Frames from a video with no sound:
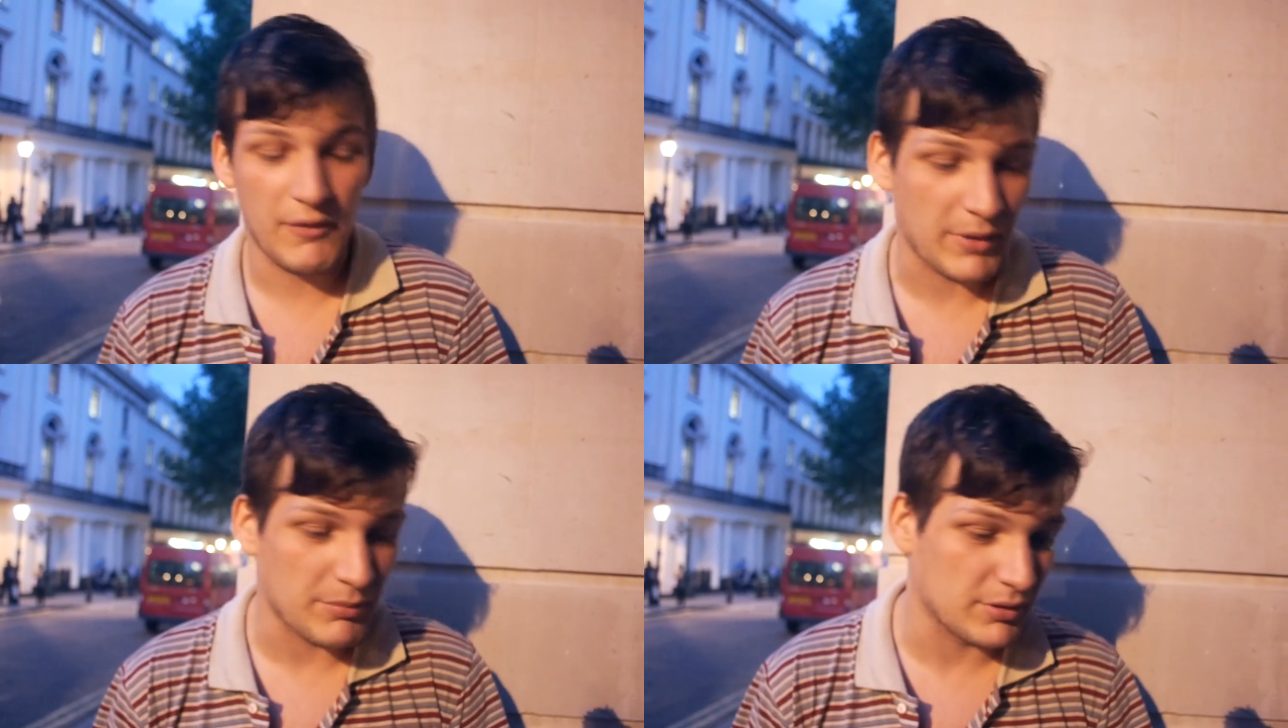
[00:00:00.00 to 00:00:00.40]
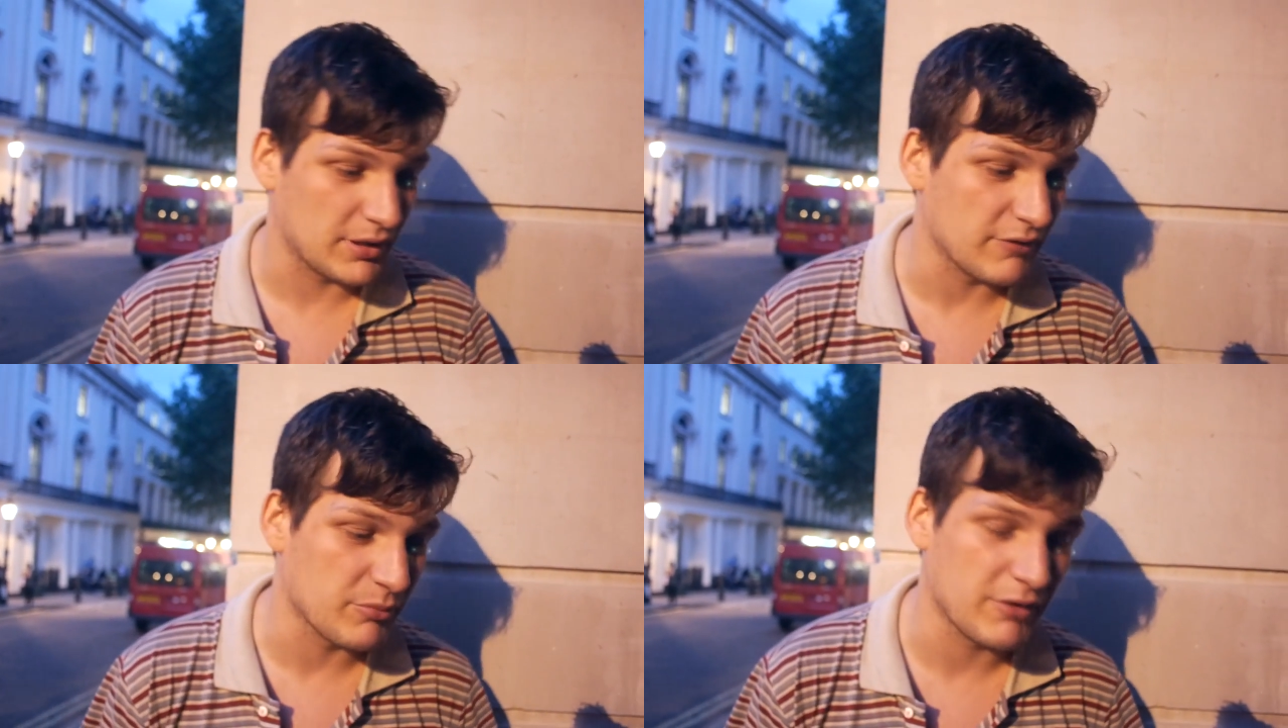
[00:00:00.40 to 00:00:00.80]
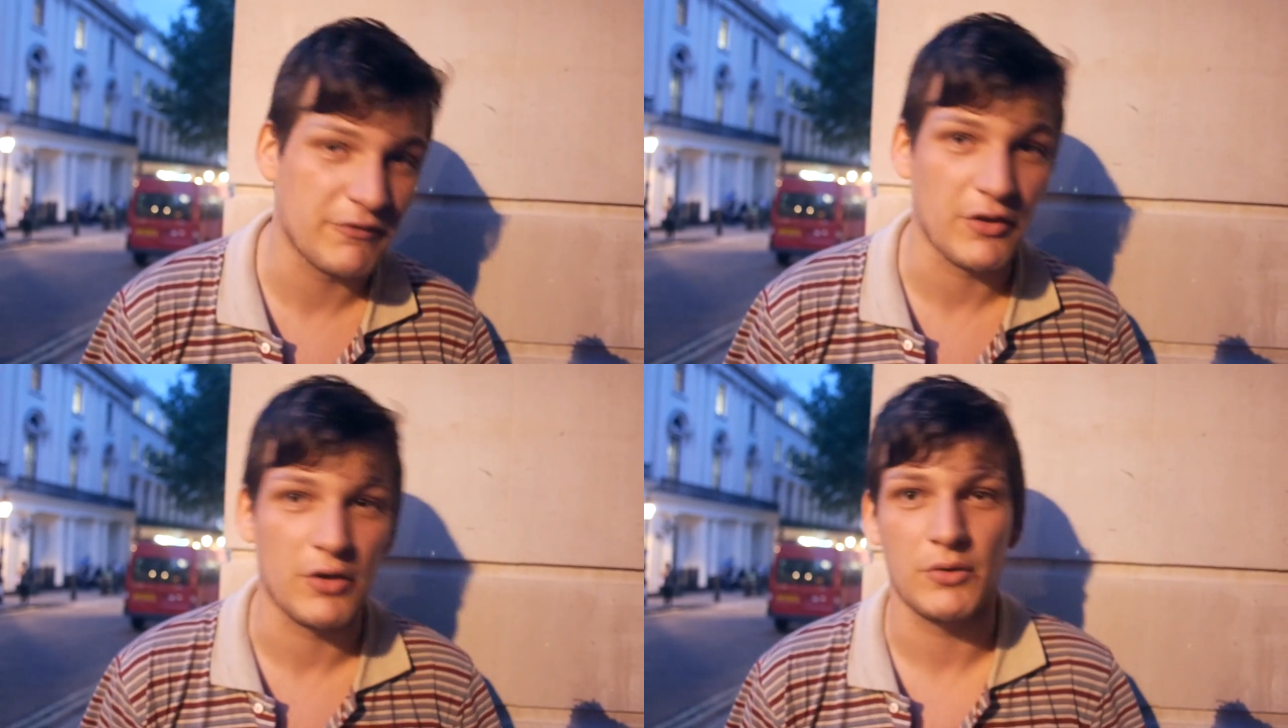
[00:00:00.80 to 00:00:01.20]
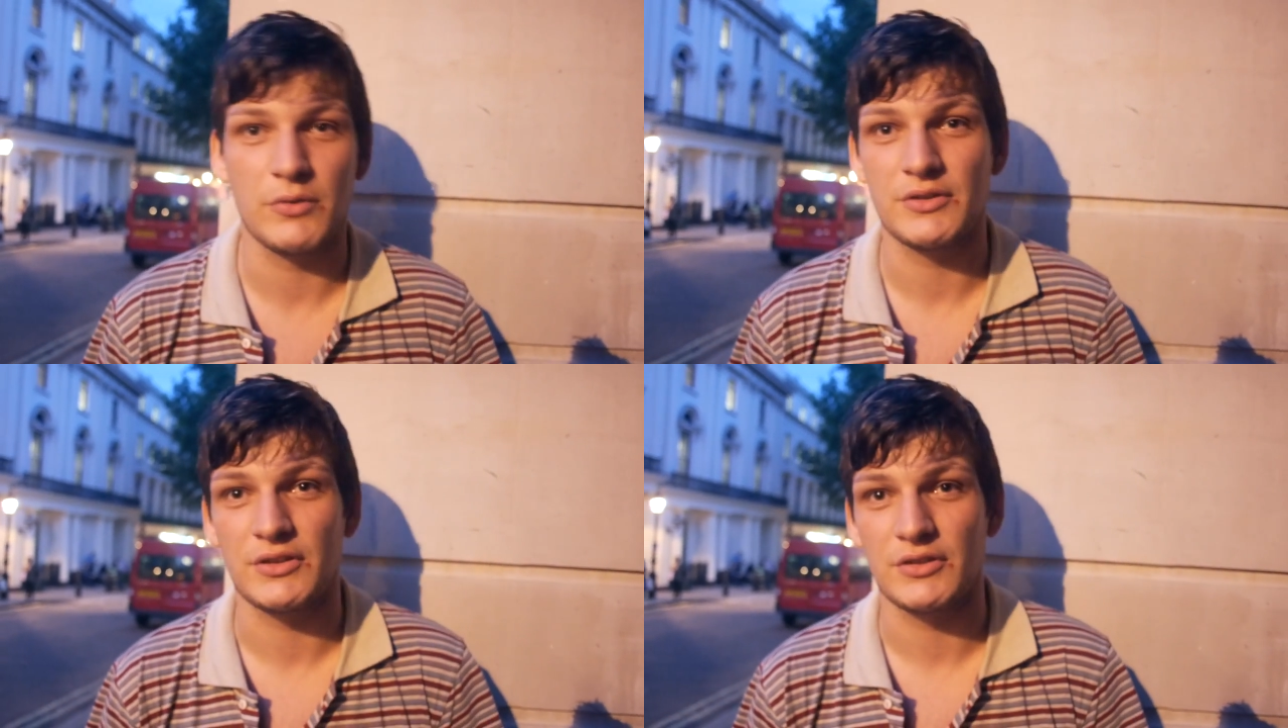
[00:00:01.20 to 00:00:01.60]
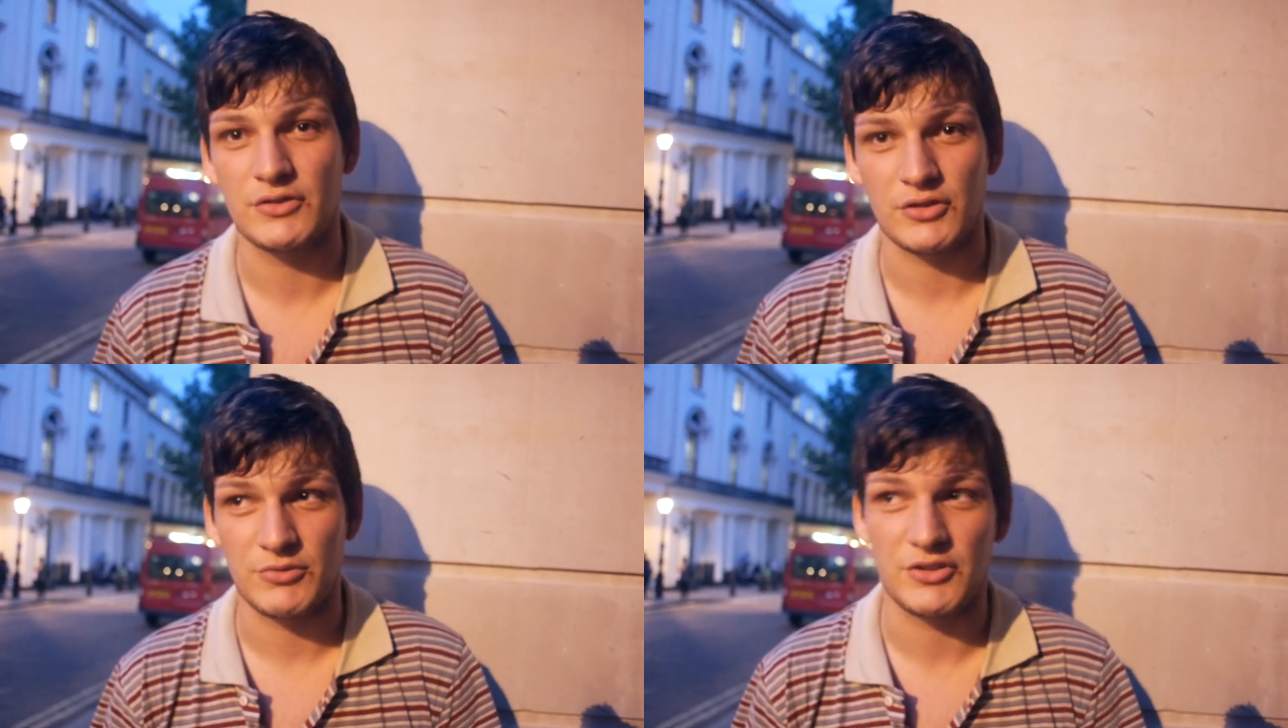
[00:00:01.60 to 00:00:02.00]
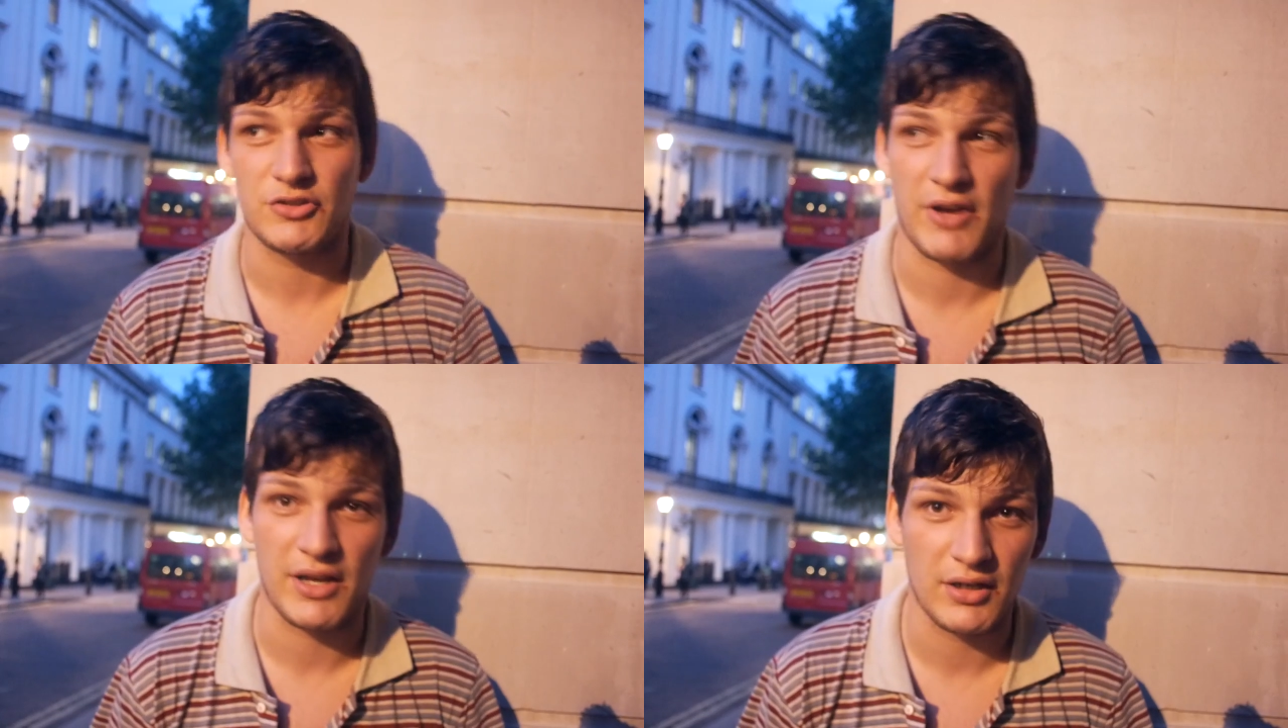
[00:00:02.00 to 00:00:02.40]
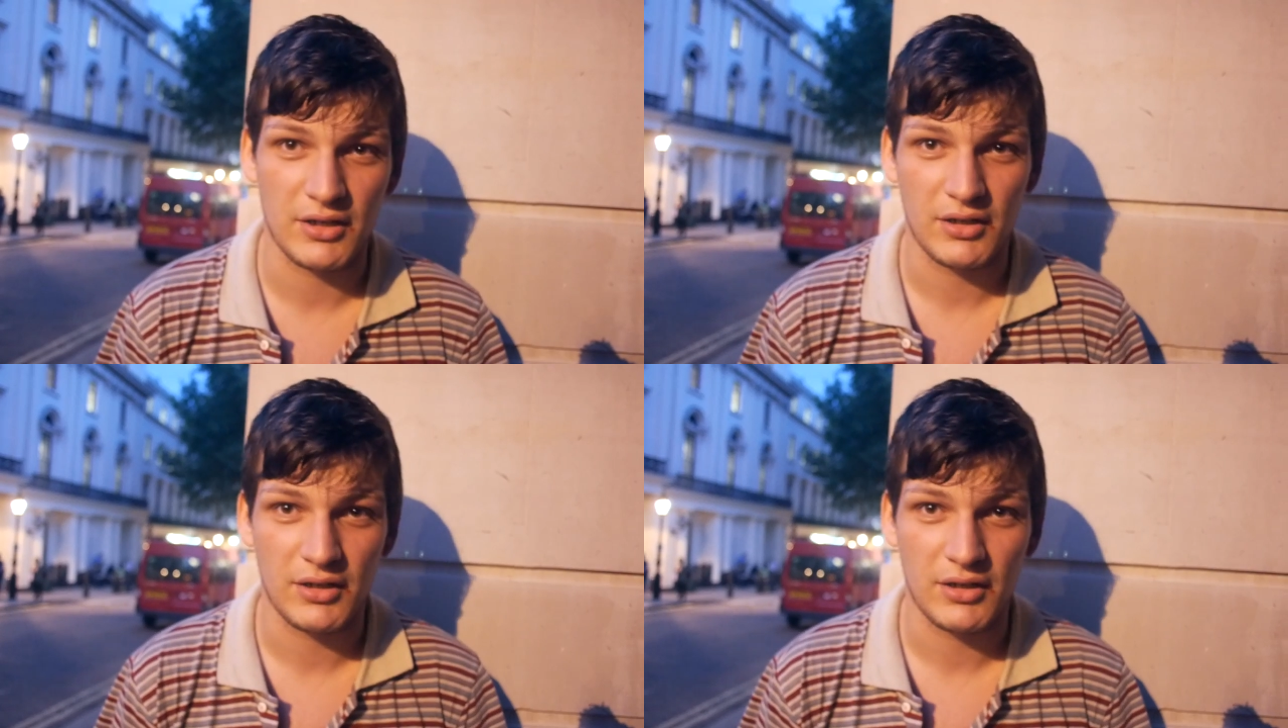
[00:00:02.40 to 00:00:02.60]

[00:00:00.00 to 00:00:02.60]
people are leaving me food and something to drink.